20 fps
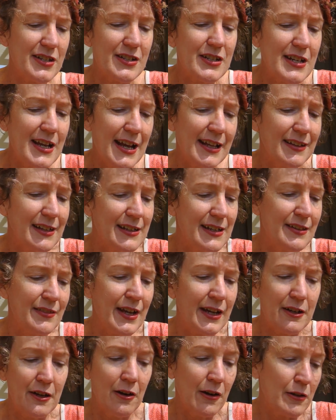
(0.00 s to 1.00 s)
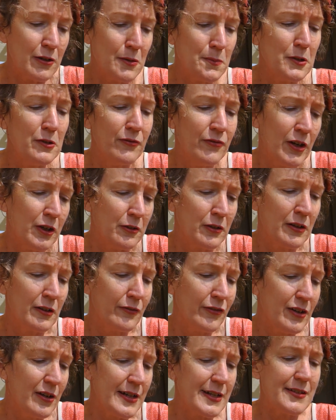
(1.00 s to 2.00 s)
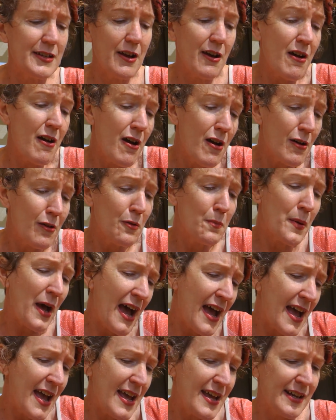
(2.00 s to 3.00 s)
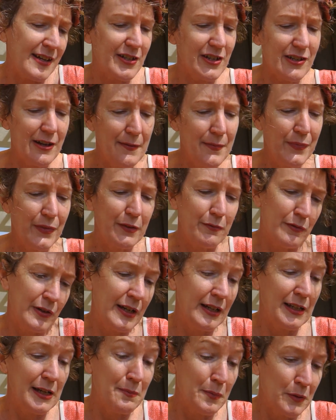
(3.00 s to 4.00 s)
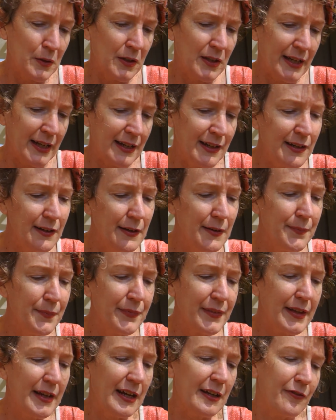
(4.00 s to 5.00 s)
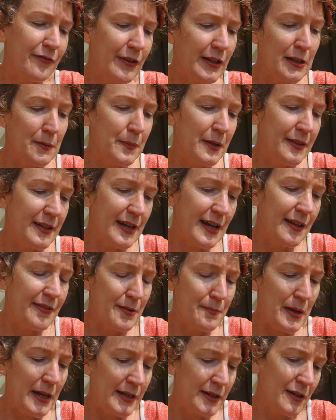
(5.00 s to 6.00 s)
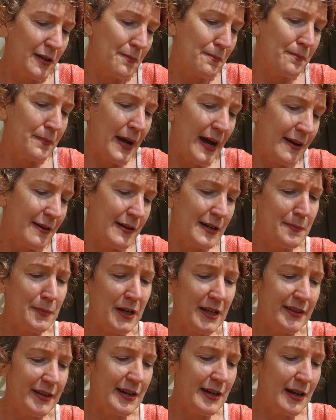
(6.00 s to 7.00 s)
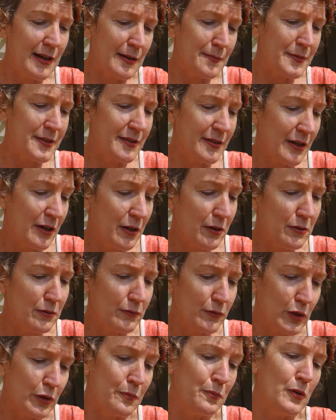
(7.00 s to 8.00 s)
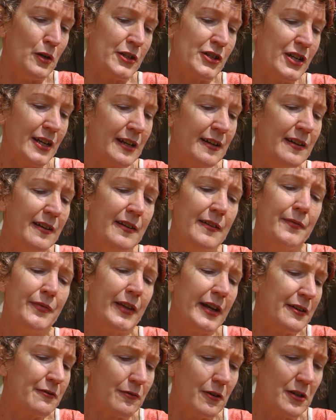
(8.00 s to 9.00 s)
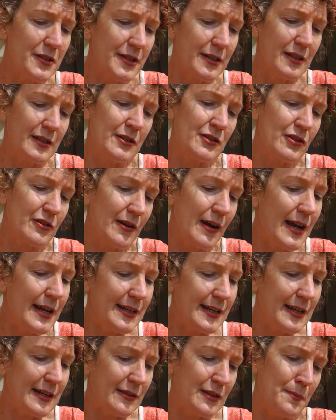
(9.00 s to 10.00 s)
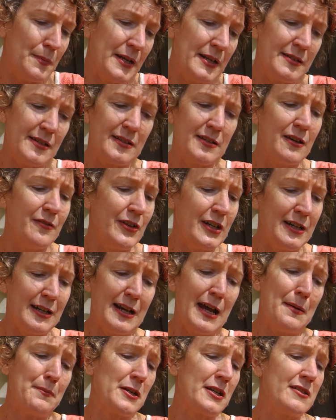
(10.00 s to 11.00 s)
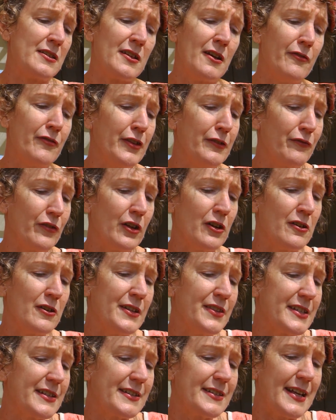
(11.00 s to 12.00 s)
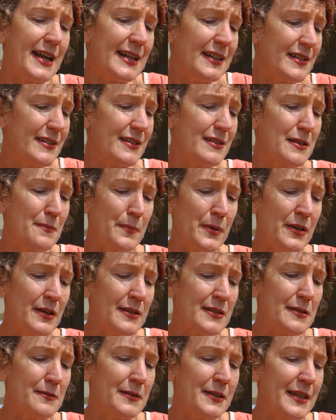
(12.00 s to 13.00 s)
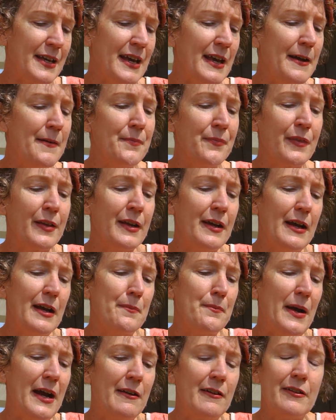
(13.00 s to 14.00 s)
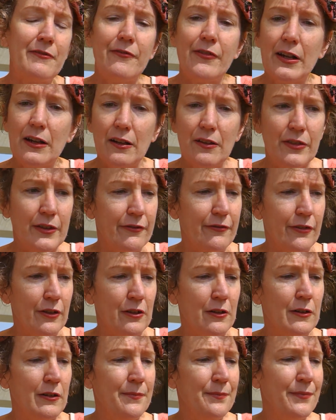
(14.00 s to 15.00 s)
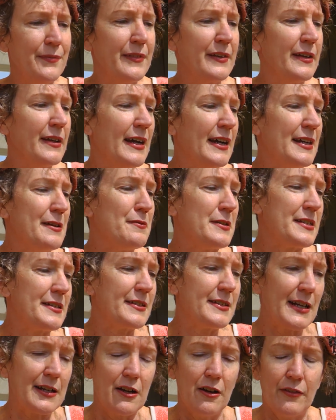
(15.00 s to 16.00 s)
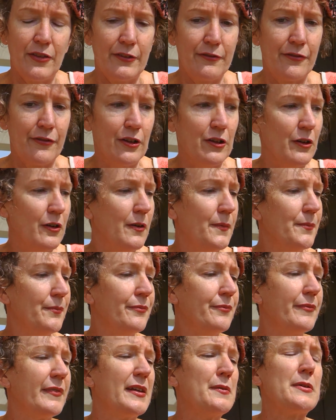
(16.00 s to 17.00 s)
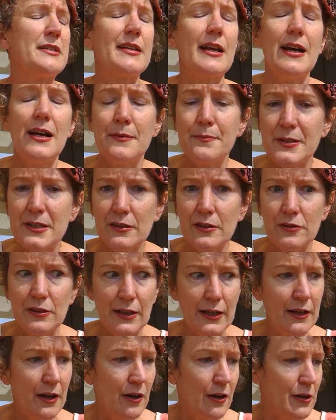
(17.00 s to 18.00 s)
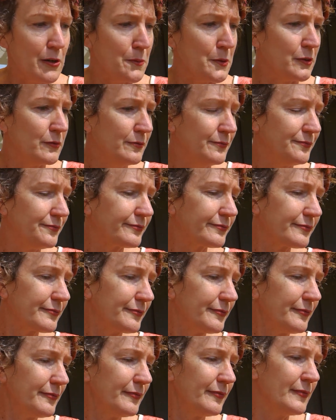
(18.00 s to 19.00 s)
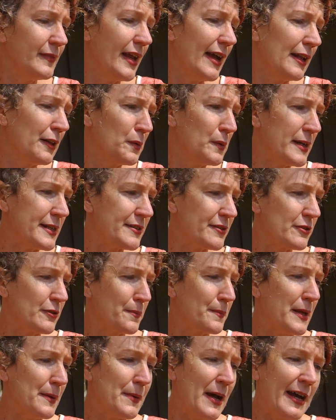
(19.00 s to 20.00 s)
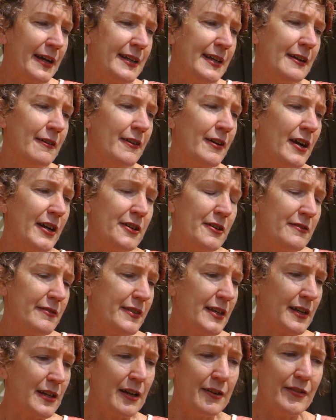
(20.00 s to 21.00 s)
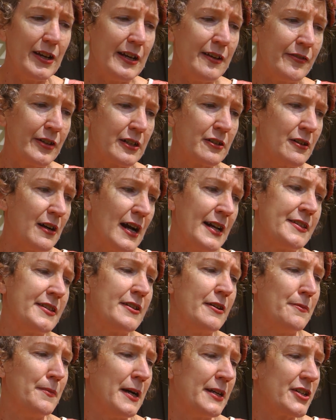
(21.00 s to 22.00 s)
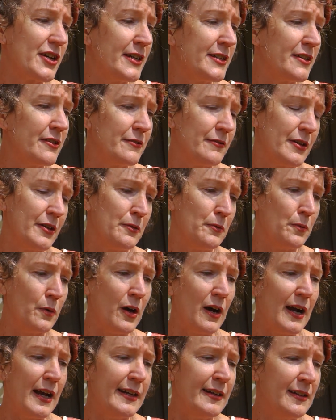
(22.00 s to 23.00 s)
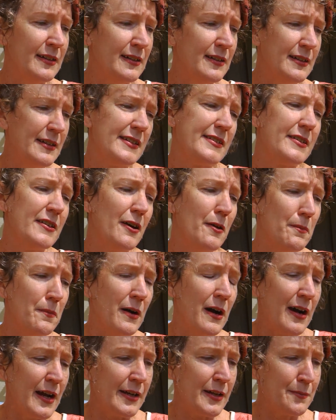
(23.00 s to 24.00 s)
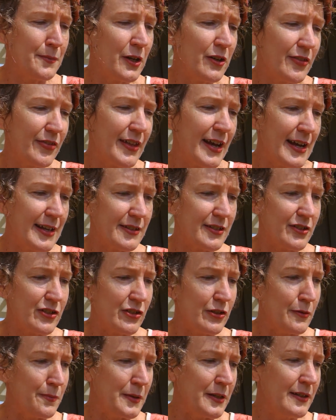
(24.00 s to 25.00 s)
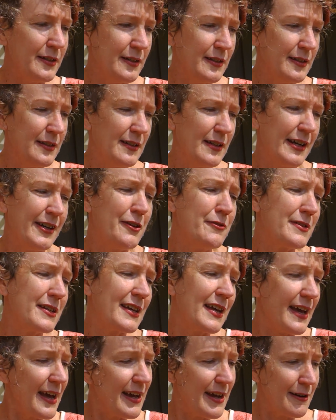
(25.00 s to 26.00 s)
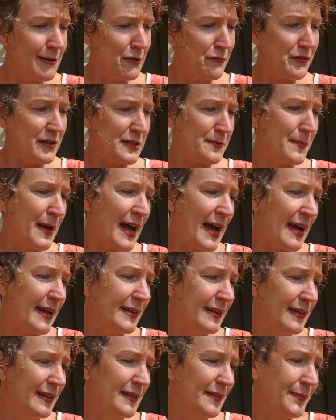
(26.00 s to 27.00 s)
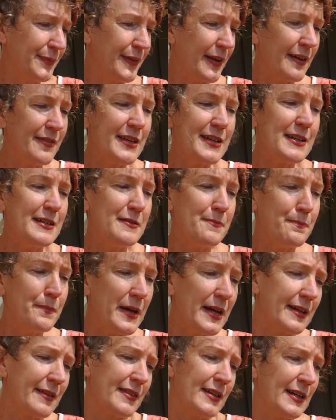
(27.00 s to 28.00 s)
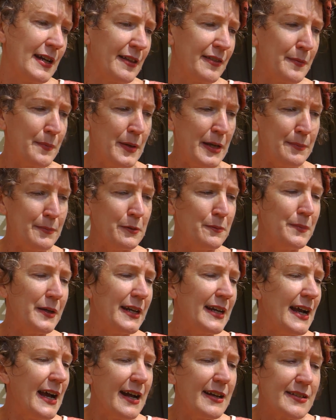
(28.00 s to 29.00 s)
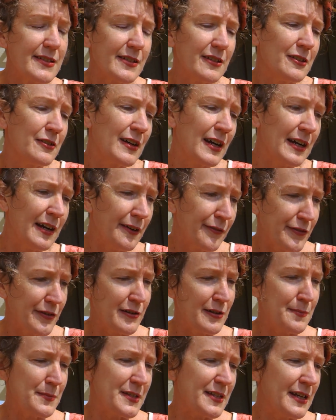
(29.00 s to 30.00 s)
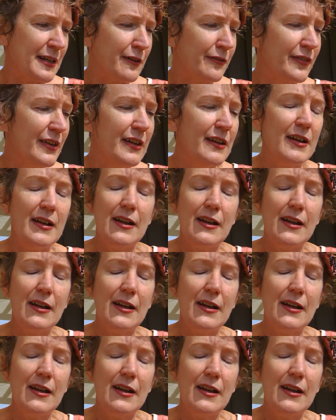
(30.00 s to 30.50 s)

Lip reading: just yelling in that horrible vulgar voice, Earl Page, really bawling it. And Philip and the other men got Barry by the arms and the whole room watching, and Rosalind trying to get the pieces of it in napkins off the floor, and the sailors and the purser were there, and Barry fell on the floor, and he was sick on the floor. It was absolutely horrible. Eloise took me back here, and I don't think I've ever cried so much. I don't know why. He's not mine. I'm not that stupid. I don't care if he's mad. I think he's better than other people, but he has to look after himself,